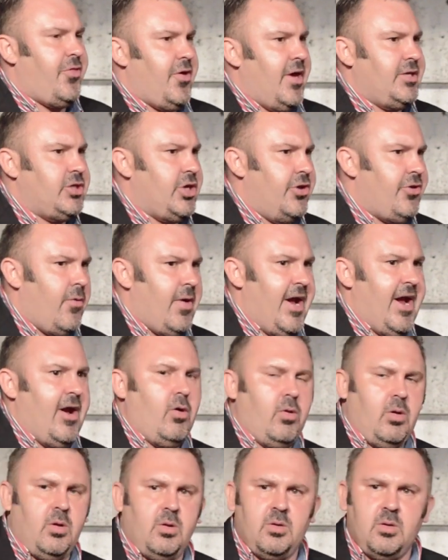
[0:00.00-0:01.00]
things in your
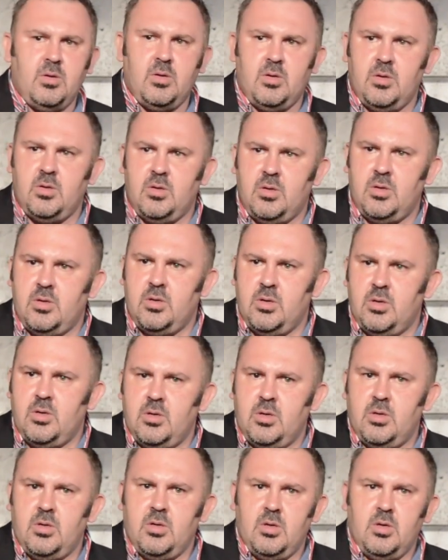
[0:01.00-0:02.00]
ear.
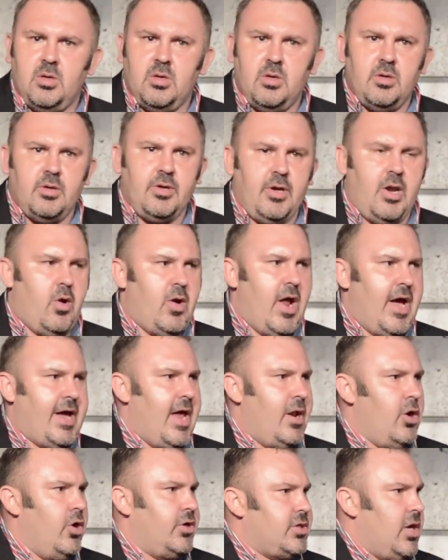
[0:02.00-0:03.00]
You know, and I
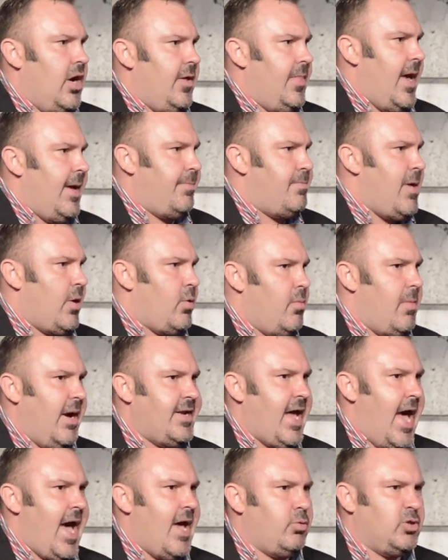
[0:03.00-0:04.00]
got hooked on that back when my
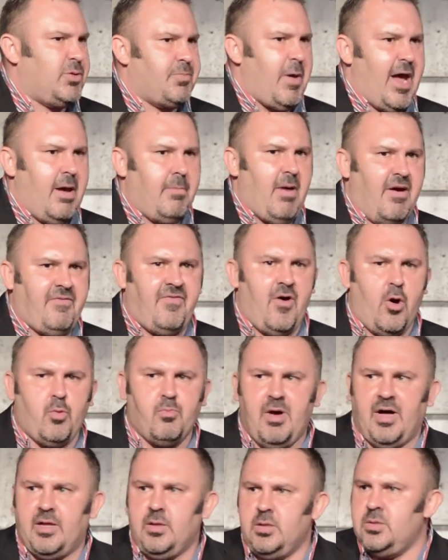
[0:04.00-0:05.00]
dad was paying my
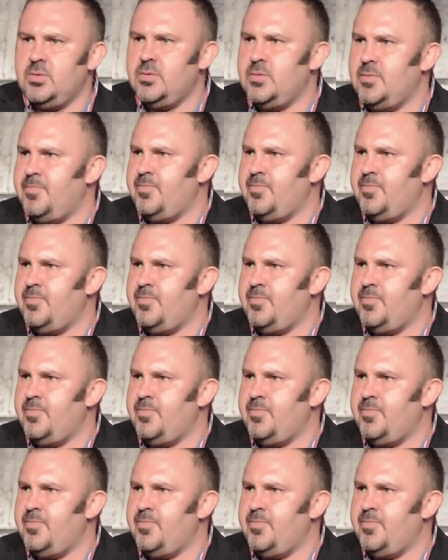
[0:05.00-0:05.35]
phone bill.